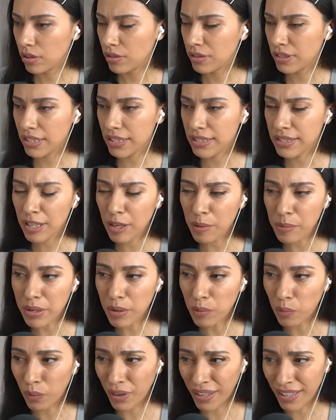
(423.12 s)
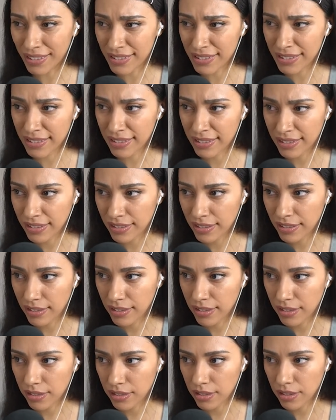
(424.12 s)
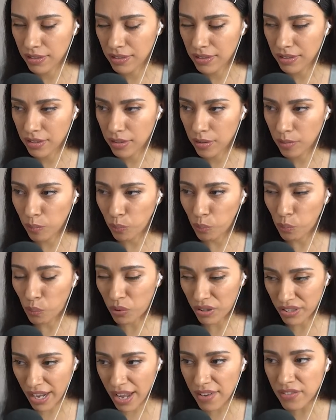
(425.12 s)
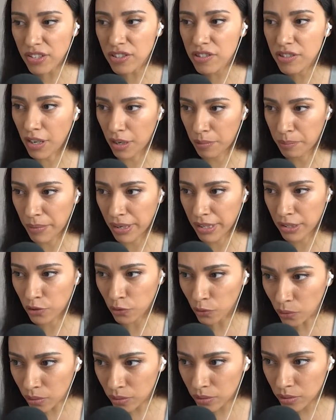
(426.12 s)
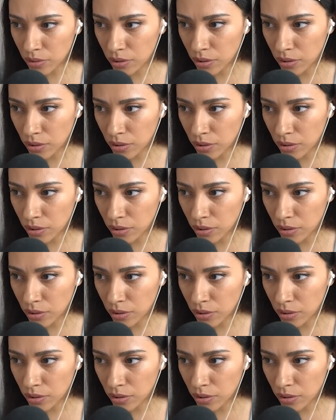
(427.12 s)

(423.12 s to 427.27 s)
Didn't tell me what? What have you done, Michael?